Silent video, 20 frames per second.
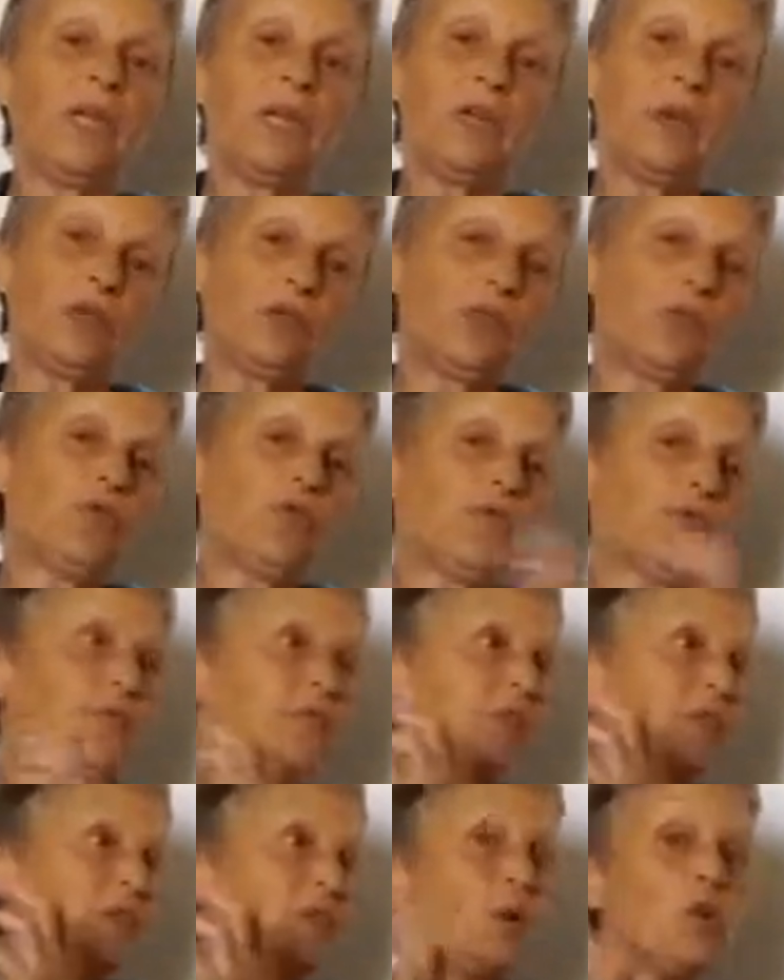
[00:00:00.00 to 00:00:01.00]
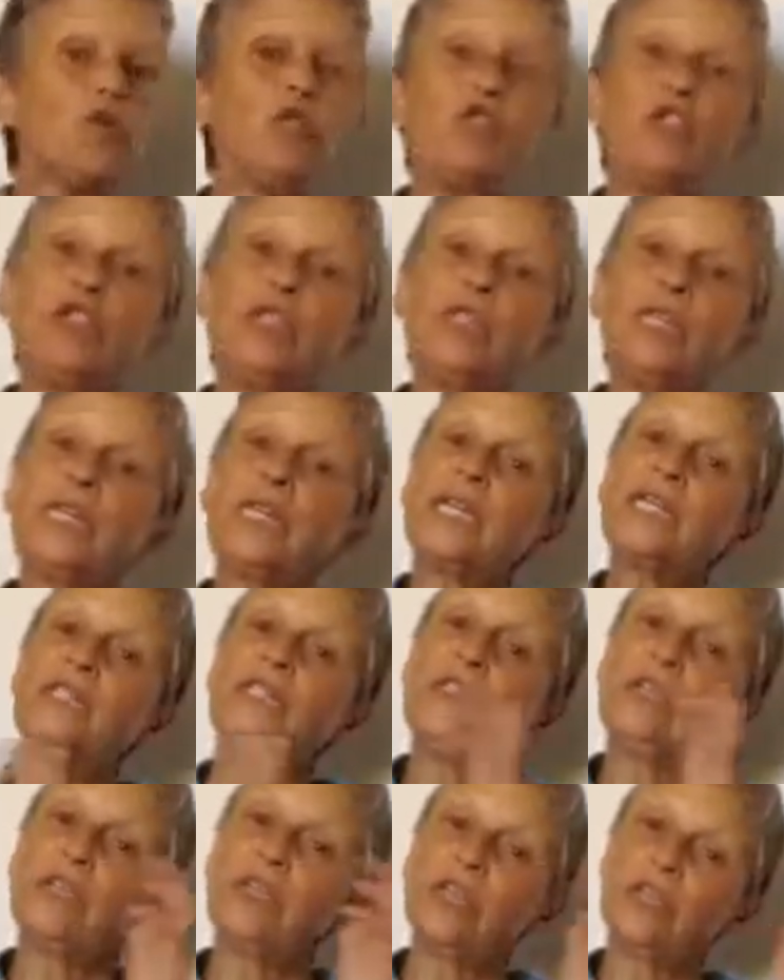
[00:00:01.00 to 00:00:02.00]
Quite often it's an emotion that
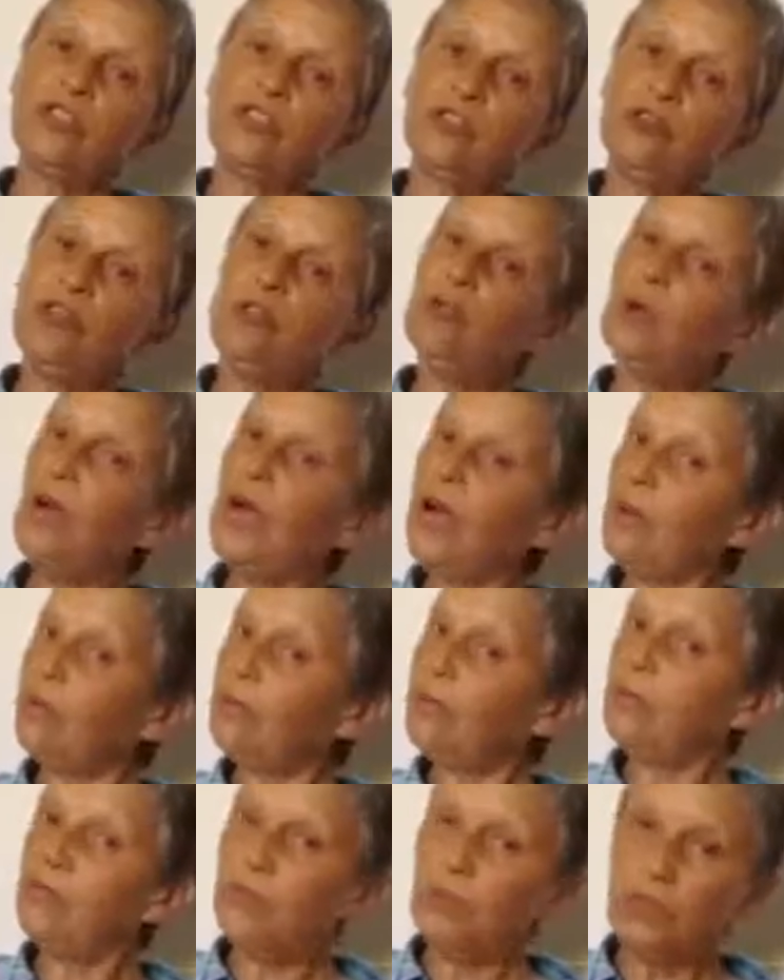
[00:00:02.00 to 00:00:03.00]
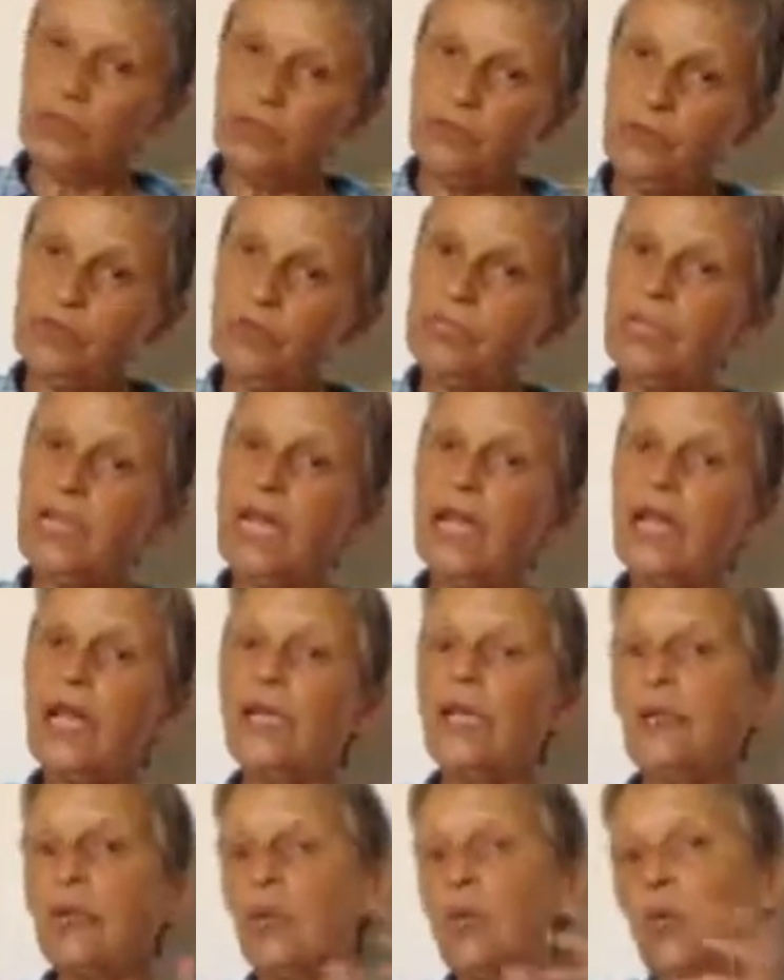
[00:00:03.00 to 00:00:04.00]
gets in touch with what happened the previous
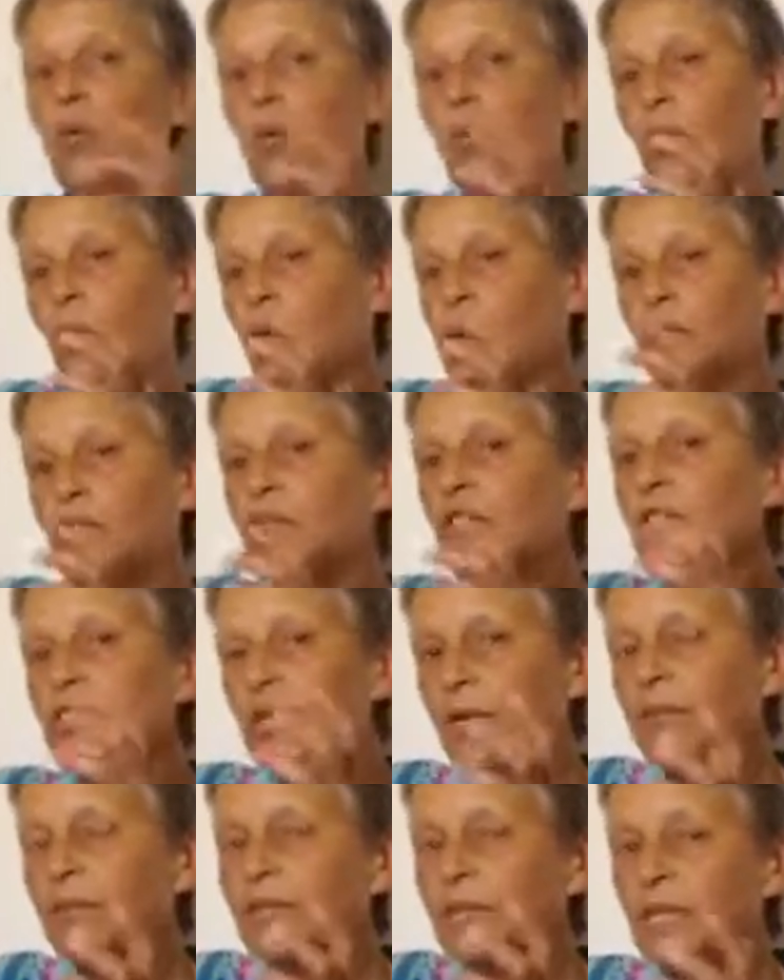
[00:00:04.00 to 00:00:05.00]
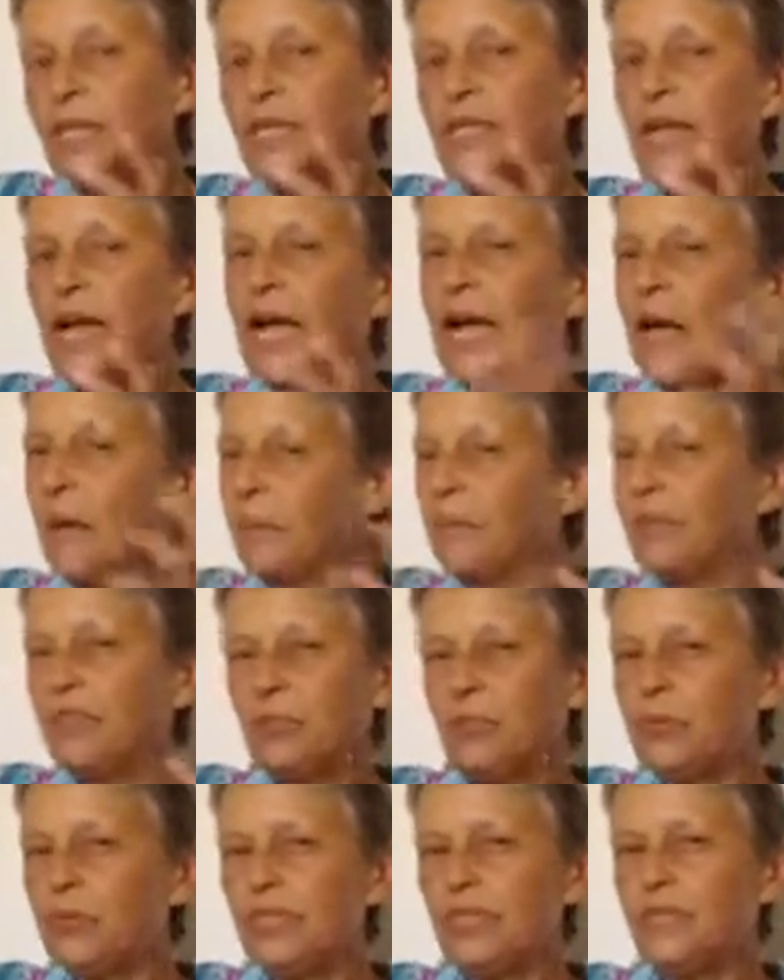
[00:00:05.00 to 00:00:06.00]
day, or just something that happened
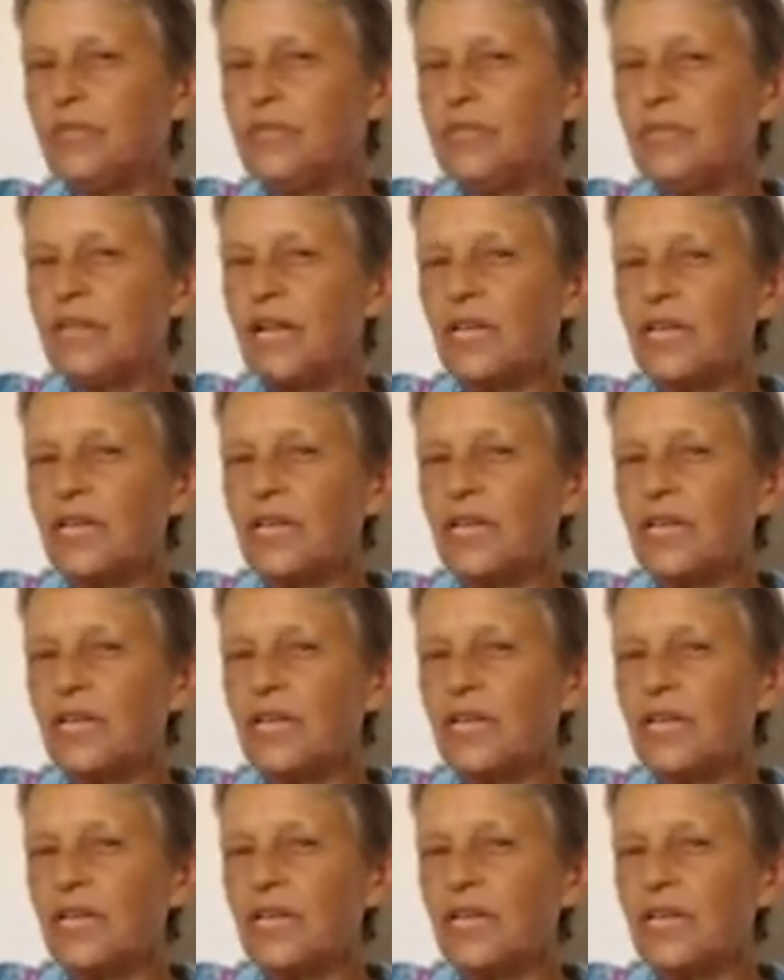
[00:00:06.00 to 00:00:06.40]
the previous day.